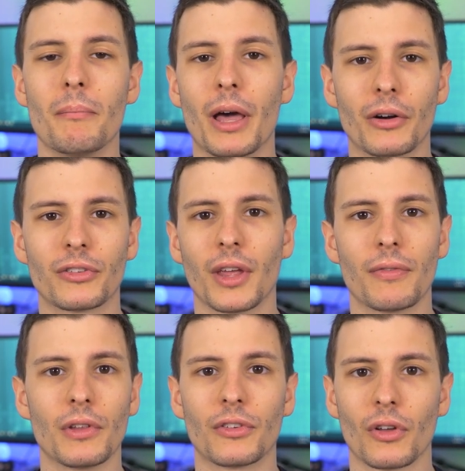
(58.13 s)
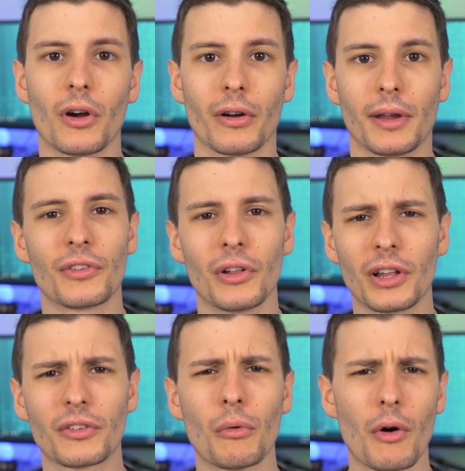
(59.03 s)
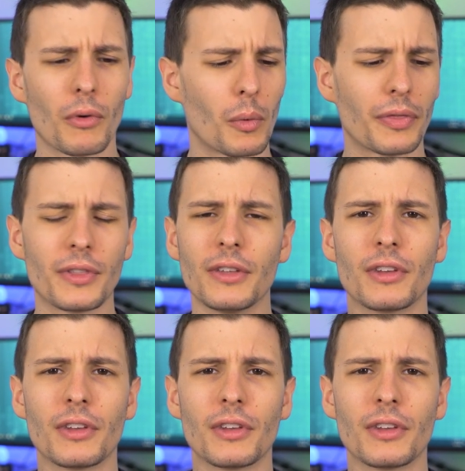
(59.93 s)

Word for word: better safe than sorry. So let's go over what these